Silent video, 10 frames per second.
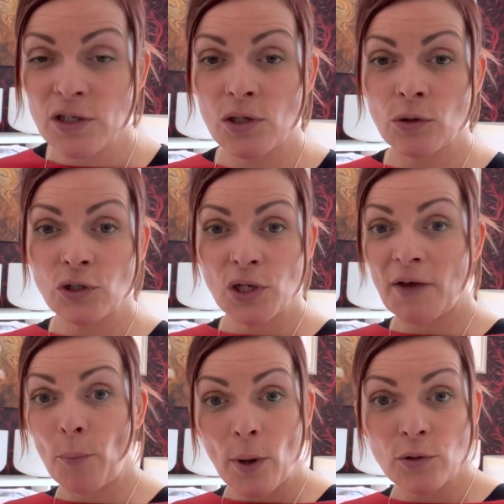As long as you
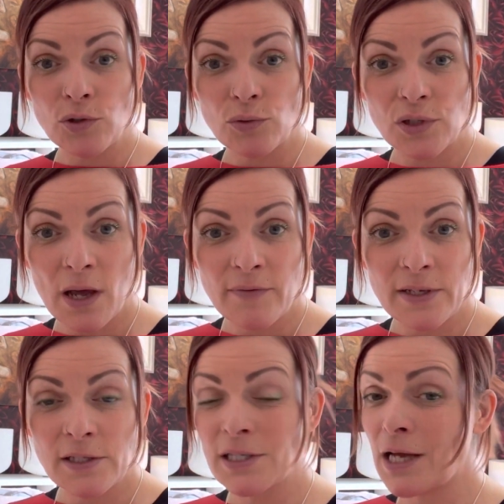have a postal
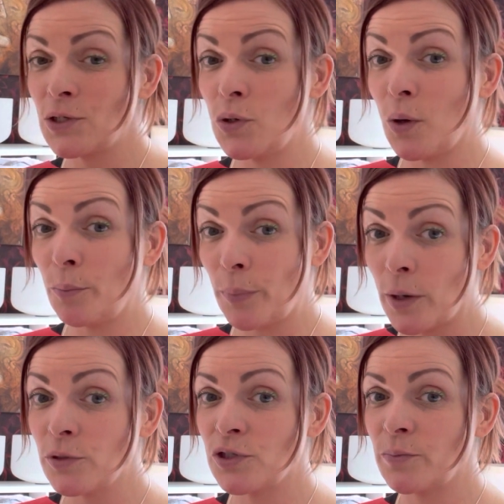service and you can
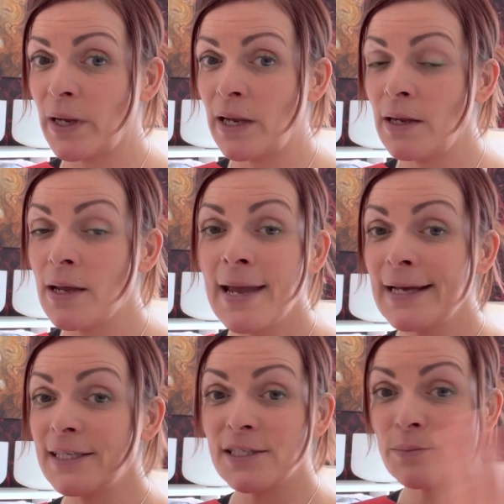post to me,
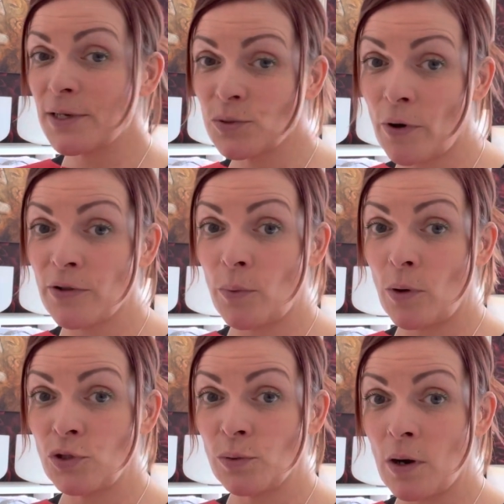it doesn't matter where in the
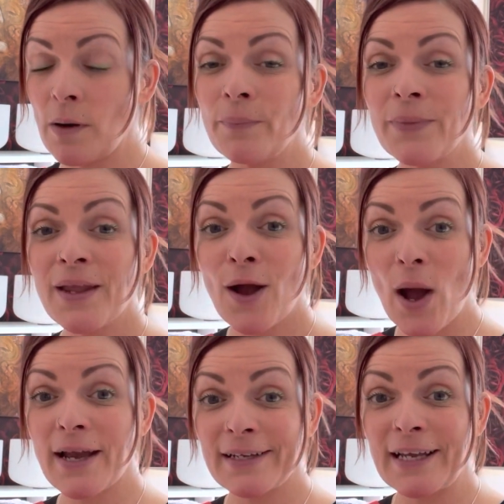world you are,
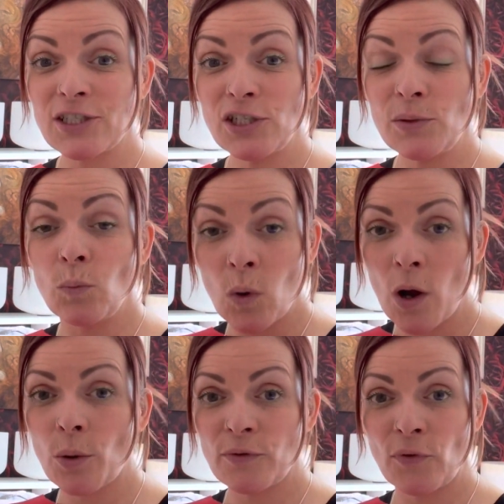I can actually
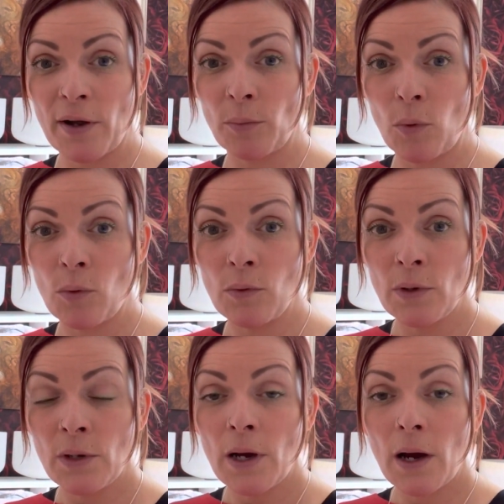work with your animal.
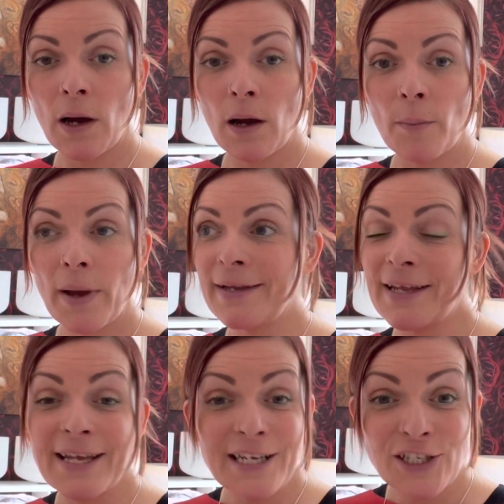And
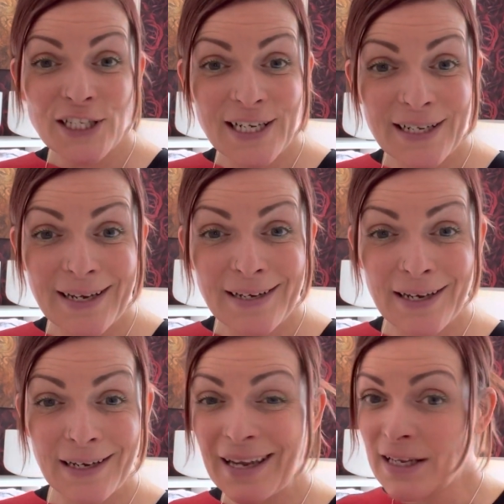energetically
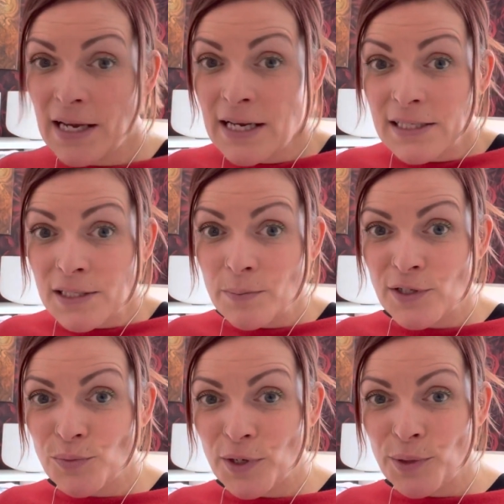linking in, it doesn't
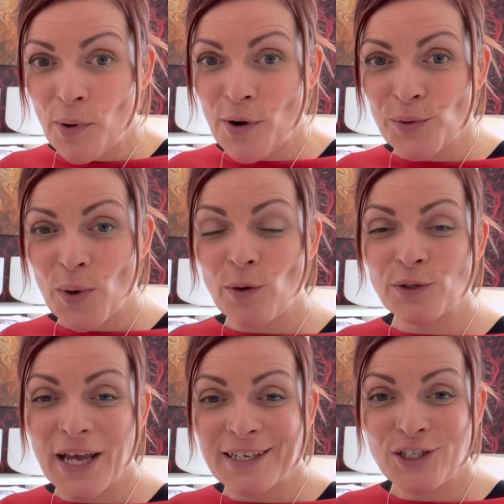matter where you are in the world,
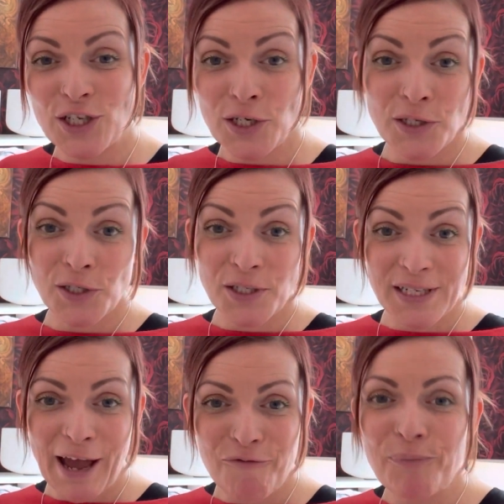energy doesn't
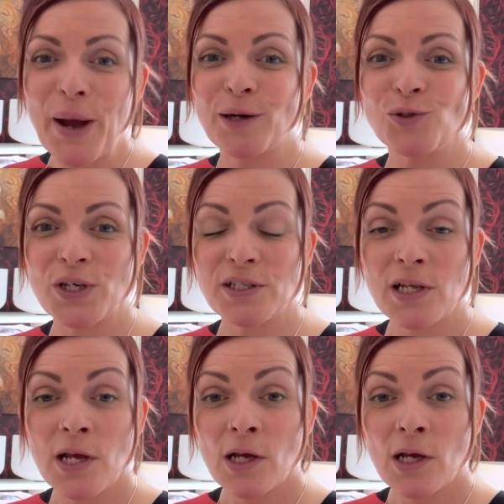have boundaries.